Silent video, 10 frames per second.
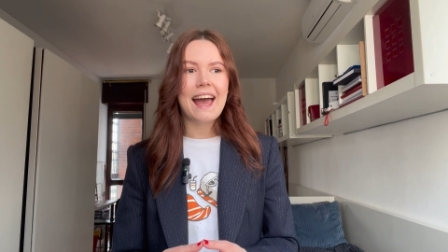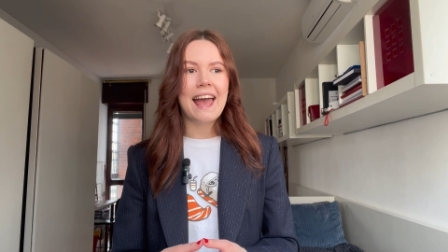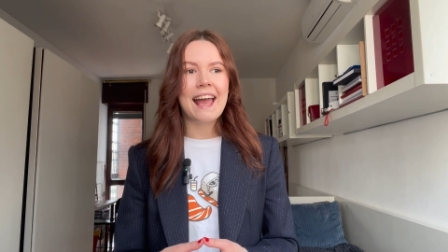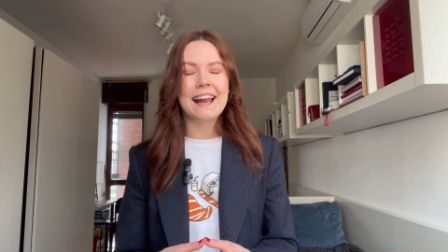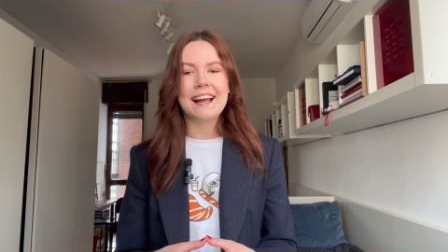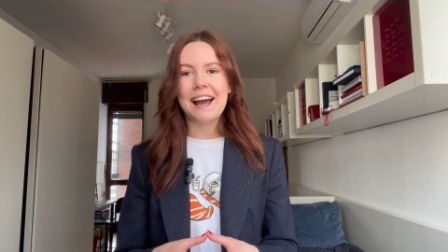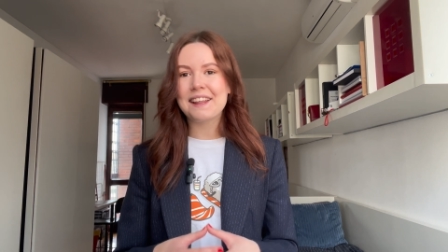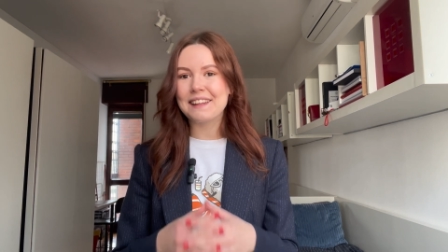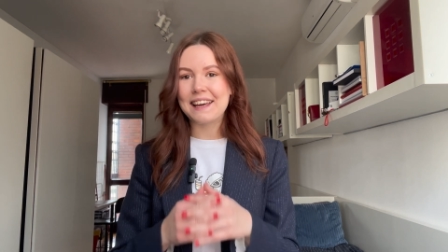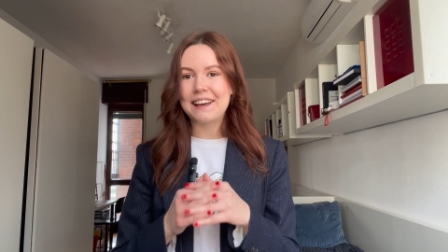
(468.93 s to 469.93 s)
And I
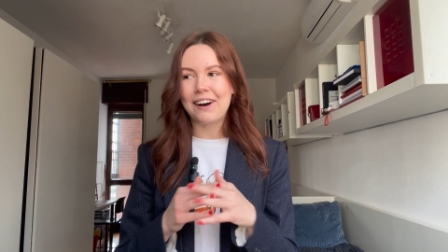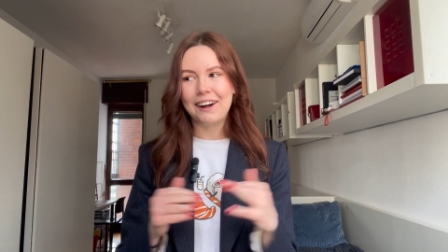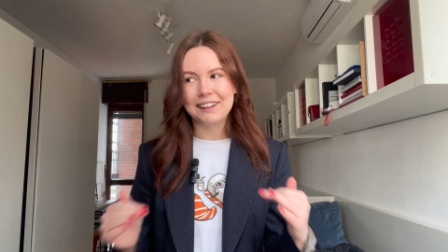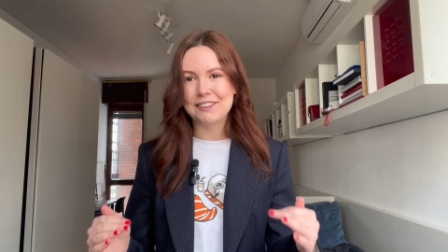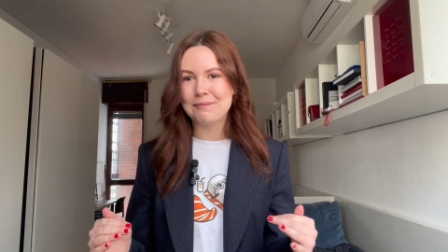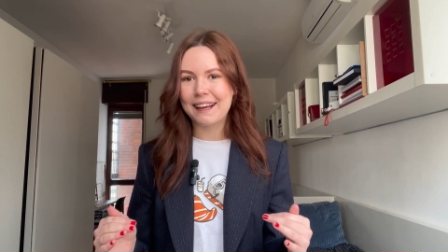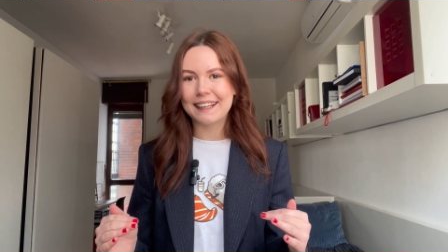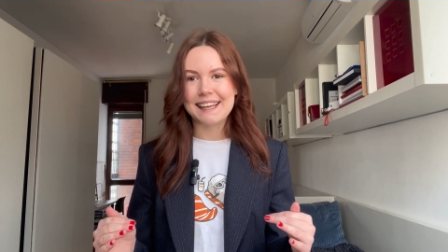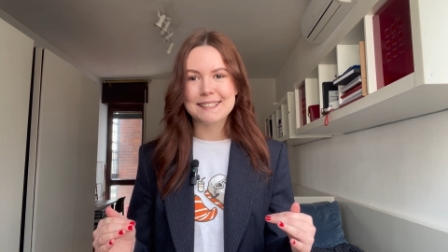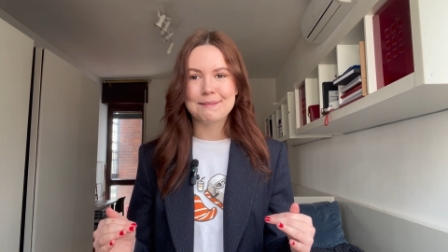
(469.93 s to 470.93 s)
think all of my
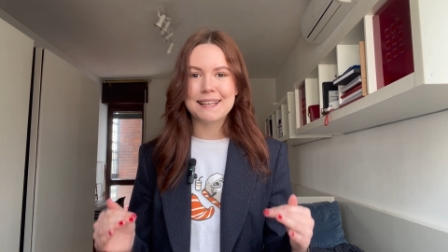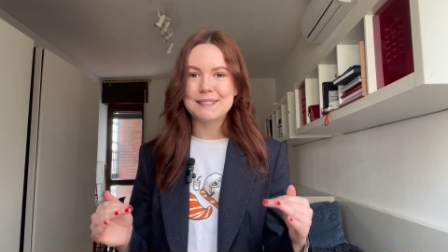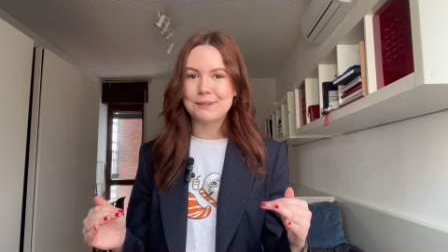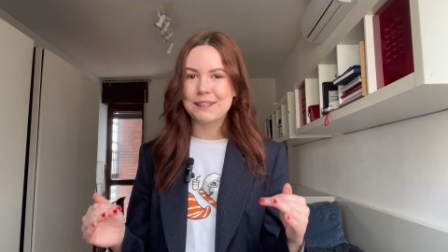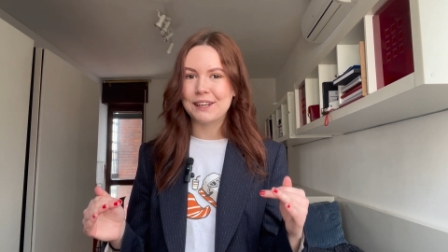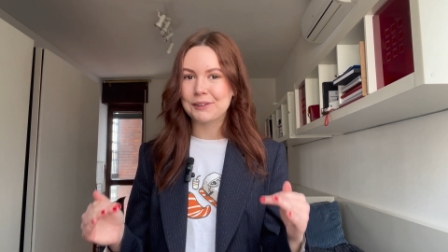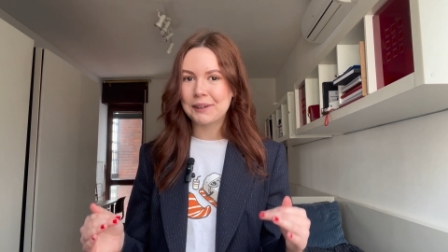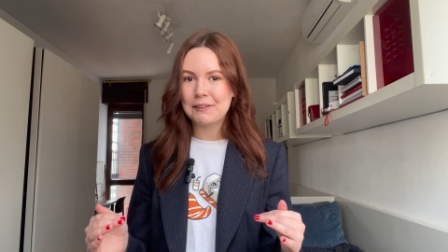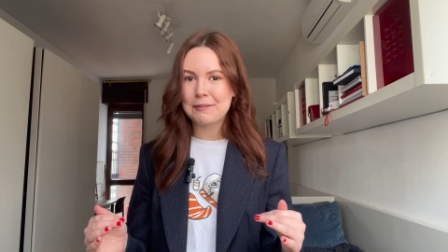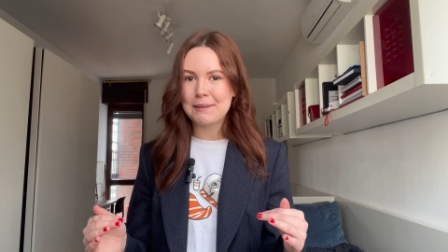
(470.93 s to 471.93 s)
classmates would
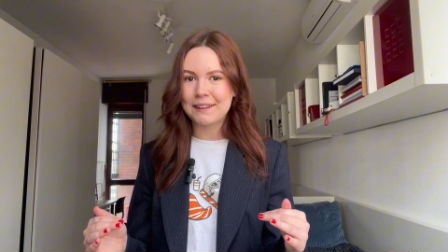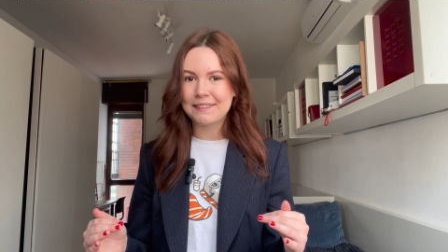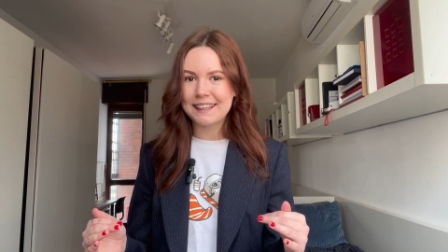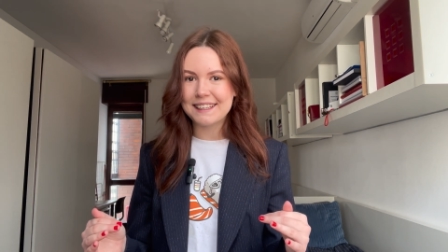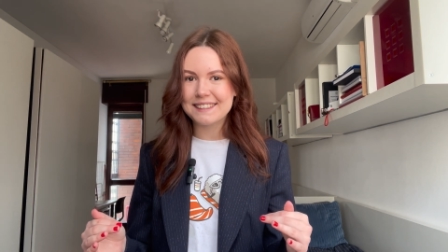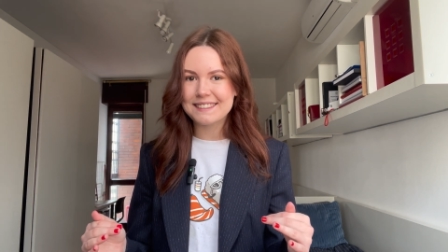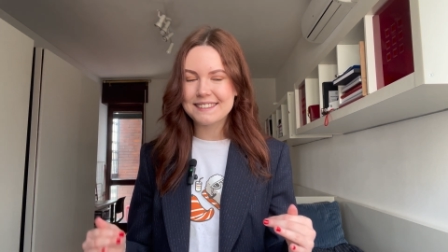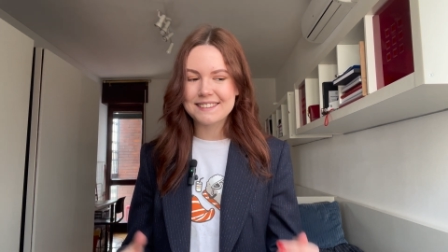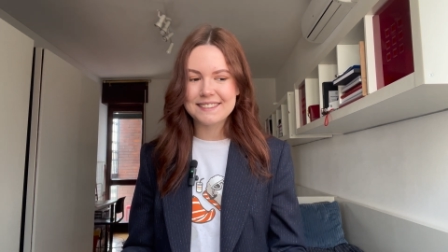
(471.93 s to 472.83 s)
agree with me on this.